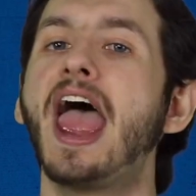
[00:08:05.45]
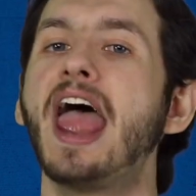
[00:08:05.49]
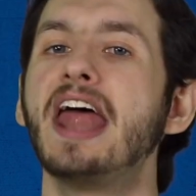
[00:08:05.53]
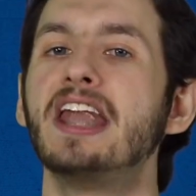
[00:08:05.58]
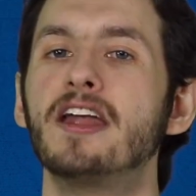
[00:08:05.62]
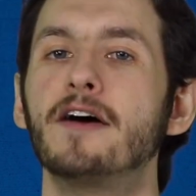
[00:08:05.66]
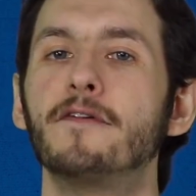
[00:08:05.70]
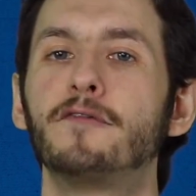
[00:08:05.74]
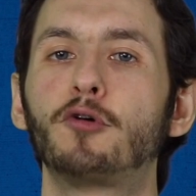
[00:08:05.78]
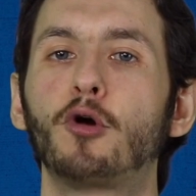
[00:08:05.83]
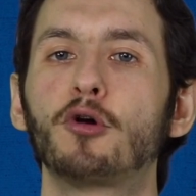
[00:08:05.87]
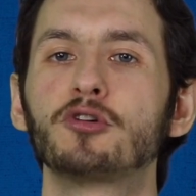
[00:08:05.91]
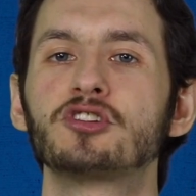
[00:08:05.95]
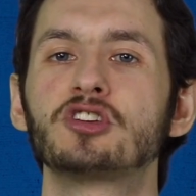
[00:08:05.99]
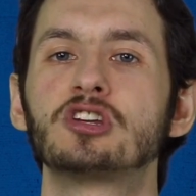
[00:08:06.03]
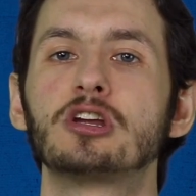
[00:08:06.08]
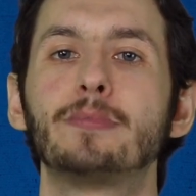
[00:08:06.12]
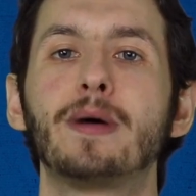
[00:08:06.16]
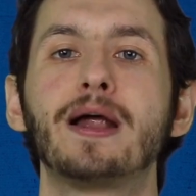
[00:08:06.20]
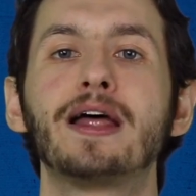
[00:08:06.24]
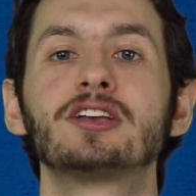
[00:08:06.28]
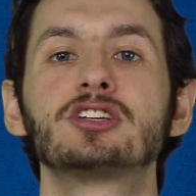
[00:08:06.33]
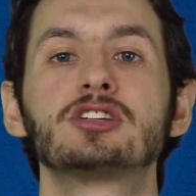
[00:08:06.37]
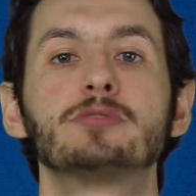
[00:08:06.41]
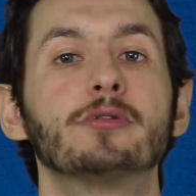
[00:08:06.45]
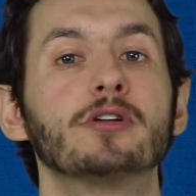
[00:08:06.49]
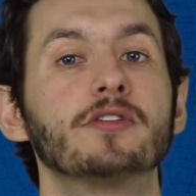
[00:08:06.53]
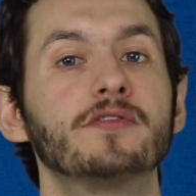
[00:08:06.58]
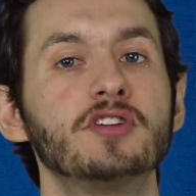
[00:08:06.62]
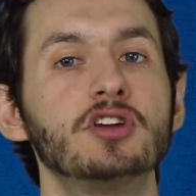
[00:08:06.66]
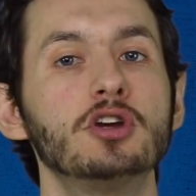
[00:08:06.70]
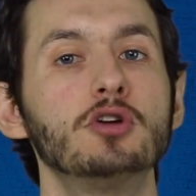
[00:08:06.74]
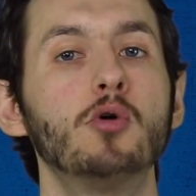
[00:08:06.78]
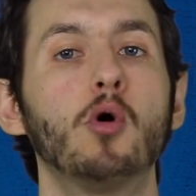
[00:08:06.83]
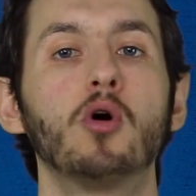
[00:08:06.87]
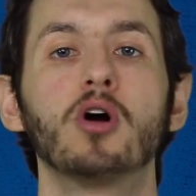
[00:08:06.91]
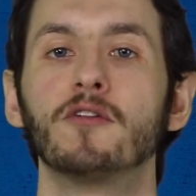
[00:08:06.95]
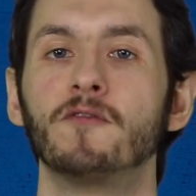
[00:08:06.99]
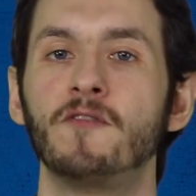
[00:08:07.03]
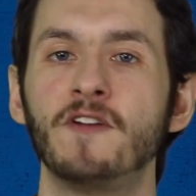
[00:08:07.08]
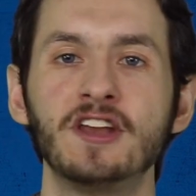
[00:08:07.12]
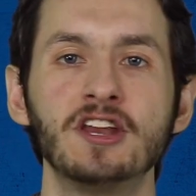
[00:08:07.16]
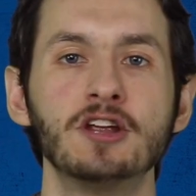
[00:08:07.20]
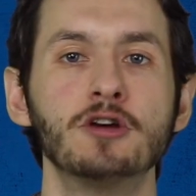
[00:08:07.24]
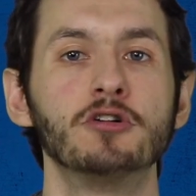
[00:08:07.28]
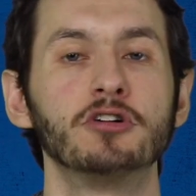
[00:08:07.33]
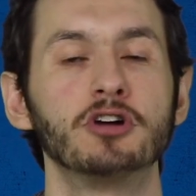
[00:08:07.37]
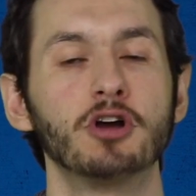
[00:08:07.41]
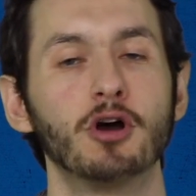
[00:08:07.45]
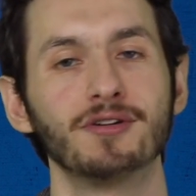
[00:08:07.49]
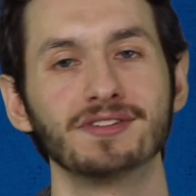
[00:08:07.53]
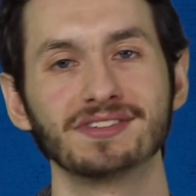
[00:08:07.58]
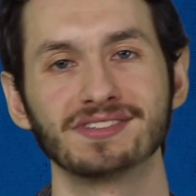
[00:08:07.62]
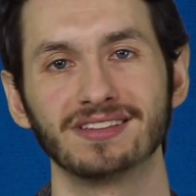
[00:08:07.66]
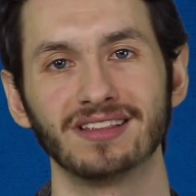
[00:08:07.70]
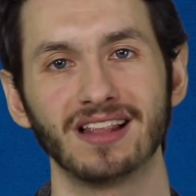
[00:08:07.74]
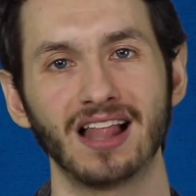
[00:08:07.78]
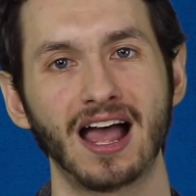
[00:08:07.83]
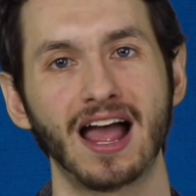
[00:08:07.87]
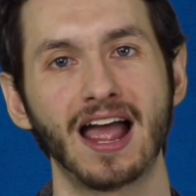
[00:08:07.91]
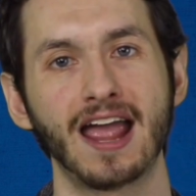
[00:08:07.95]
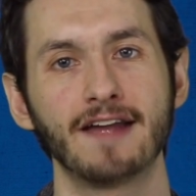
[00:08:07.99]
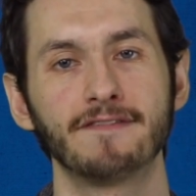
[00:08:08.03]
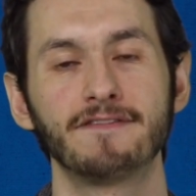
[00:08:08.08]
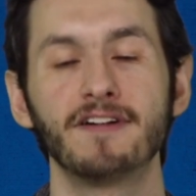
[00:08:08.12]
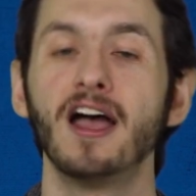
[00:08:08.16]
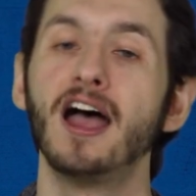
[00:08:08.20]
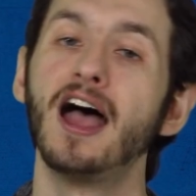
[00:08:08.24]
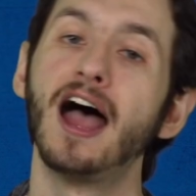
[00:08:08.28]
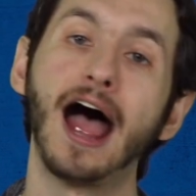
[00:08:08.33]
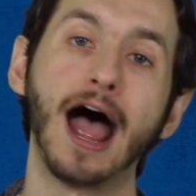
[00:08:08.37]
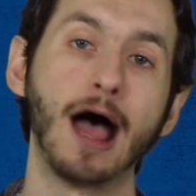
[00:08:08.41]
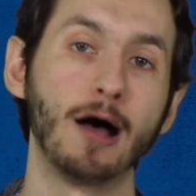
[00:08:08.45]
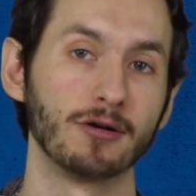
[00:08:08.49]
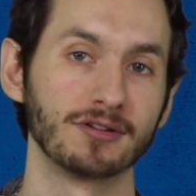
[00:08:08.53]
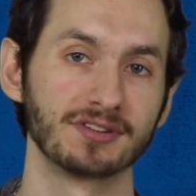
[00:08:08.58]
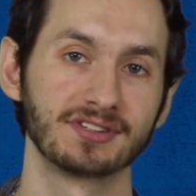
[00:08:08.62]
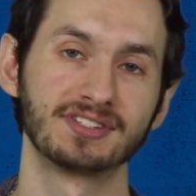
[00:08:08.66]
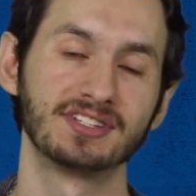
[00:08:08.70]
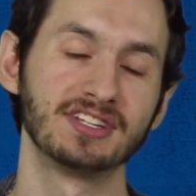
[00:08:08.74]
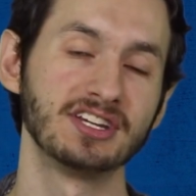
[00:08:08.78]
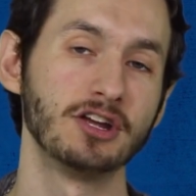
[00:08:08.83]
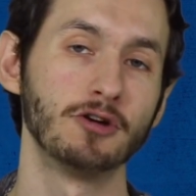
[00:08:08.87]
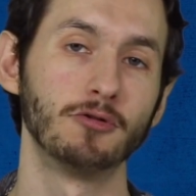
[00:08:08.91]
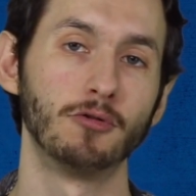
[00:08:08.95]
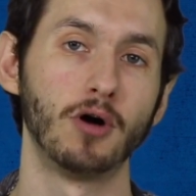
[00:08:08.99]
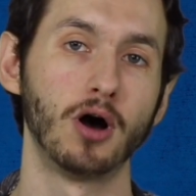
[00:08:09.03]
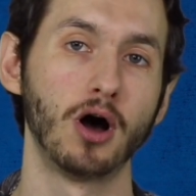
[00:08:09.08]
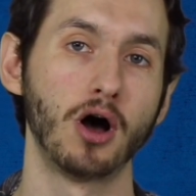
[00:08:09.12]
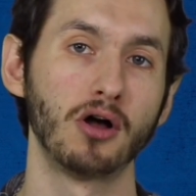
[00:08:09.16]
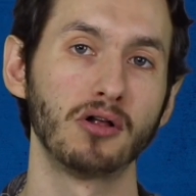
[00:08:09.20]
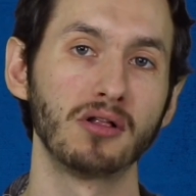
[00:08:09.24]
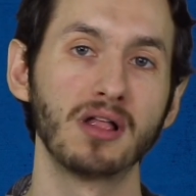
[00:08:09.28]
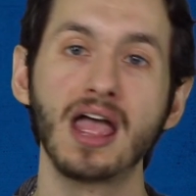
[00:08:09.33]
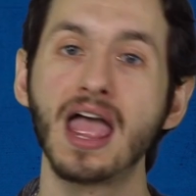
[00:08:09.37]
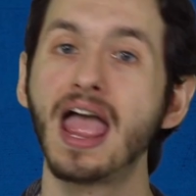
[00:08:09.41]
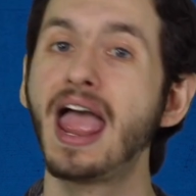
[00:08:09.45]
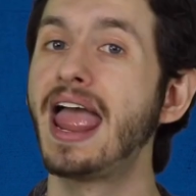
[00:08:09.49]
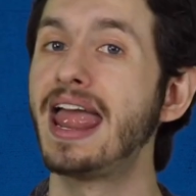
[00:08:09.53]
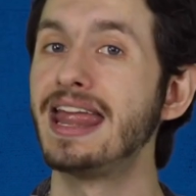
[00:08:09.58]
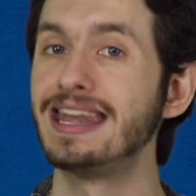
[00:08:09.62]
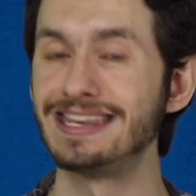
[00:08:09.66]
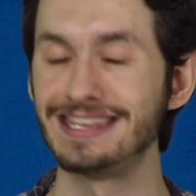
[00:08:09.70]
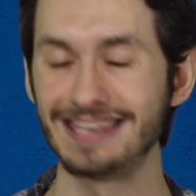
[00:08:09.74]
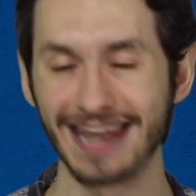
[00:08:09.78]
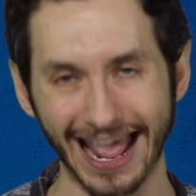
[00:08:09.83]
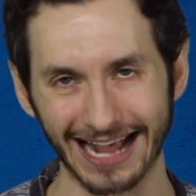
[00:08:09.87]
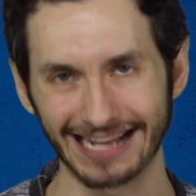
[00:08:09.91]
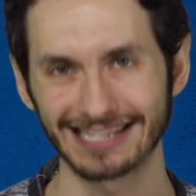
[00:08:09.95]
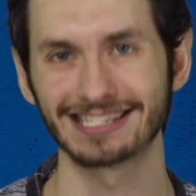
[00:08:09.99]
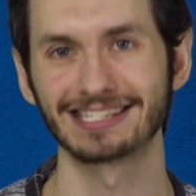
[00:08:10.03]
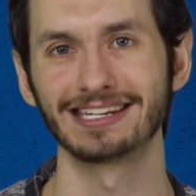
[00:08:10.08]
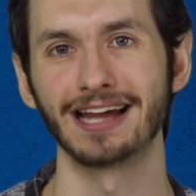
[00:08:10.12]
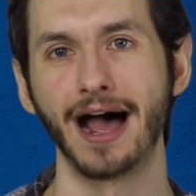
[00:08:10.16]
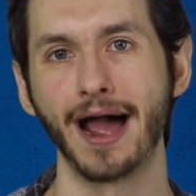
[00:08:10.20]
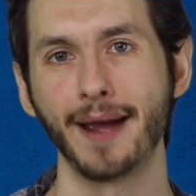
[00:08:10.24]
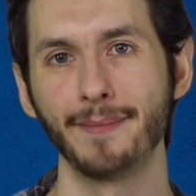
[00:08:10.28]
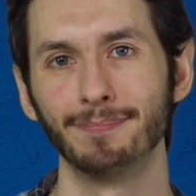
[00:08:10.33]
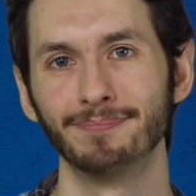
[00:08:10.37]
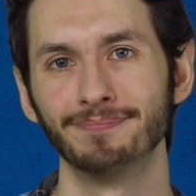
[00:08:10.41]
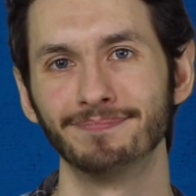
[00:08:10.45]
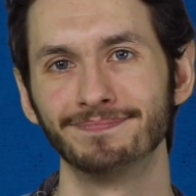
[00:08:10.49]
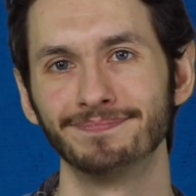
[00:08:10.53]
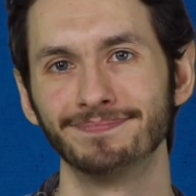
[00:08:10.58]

And of course, until my next review or video goes live, I'll see you all next time.